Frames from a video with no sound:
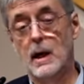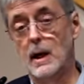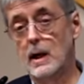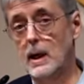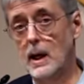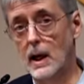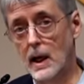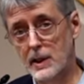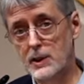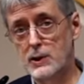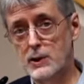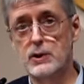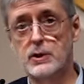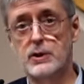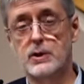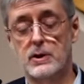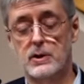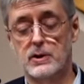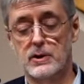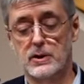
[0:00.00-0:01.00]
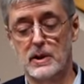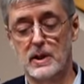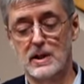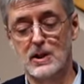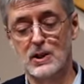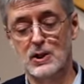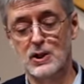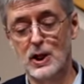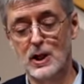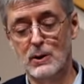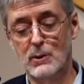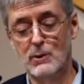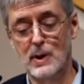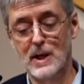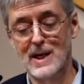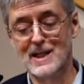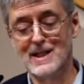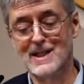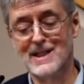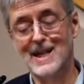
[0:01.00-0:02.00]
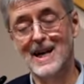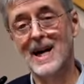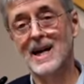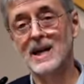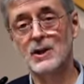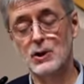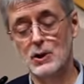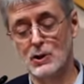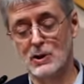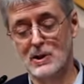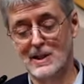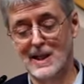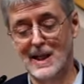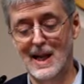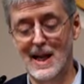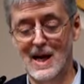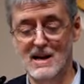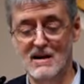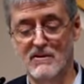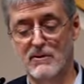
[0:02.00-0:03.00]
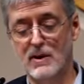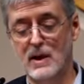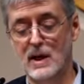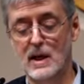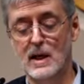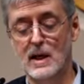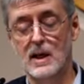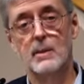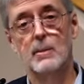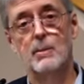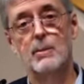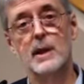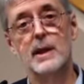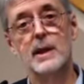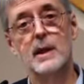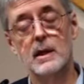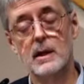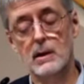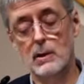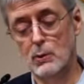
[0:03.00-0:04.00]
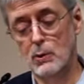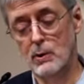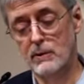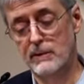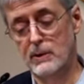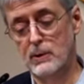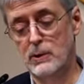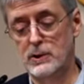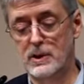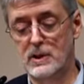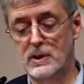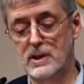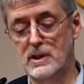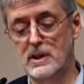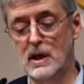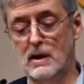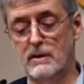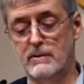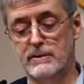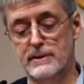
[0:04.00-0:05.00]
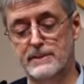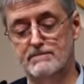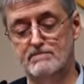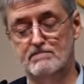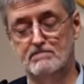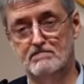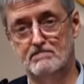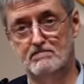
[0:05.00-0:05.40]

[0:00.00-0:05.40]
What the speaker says: a consciousness that generates not just life, but the universe itself.